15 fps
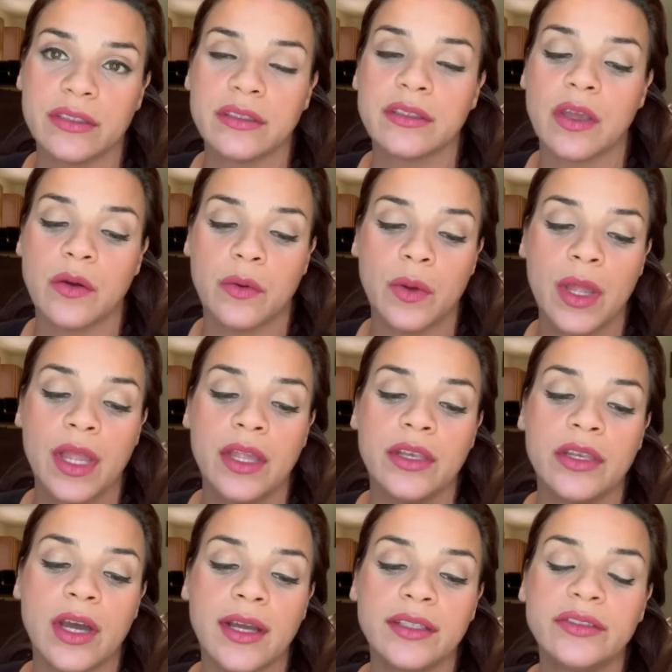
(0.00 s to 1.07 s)
So
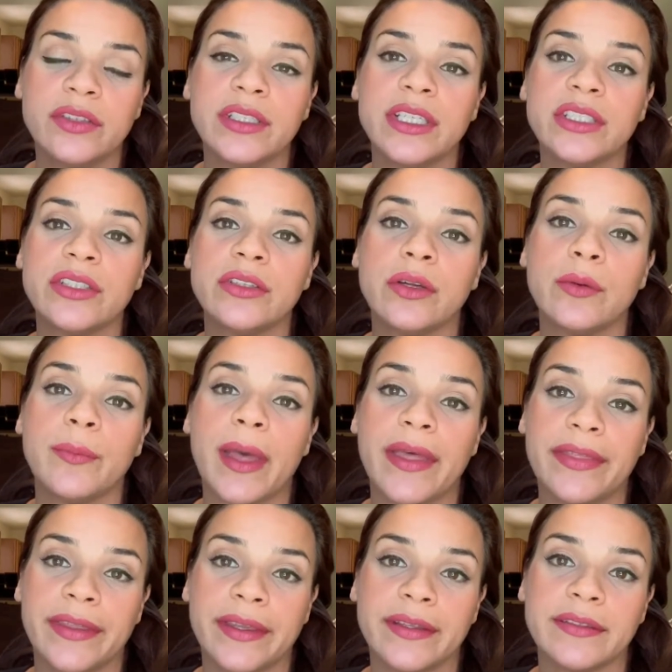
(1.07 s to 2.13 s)
non-traditional
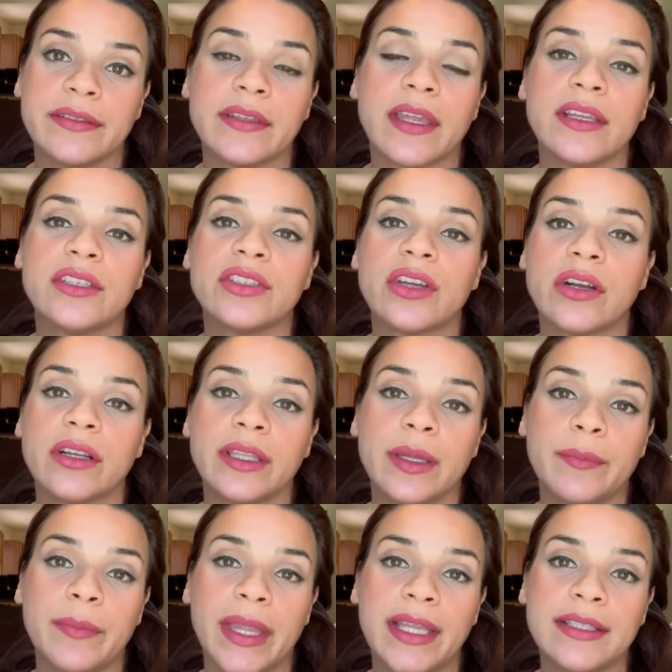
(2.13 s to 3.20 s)
methods like
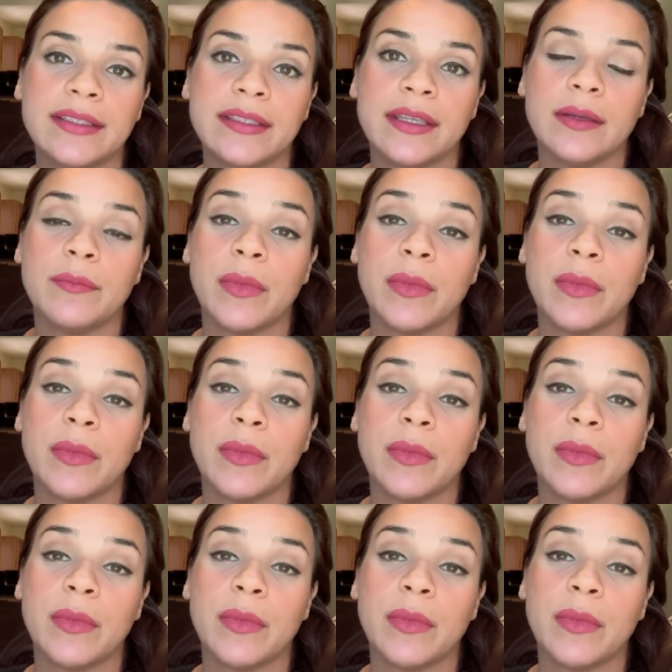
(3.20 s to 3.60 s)
Charlotte Mason,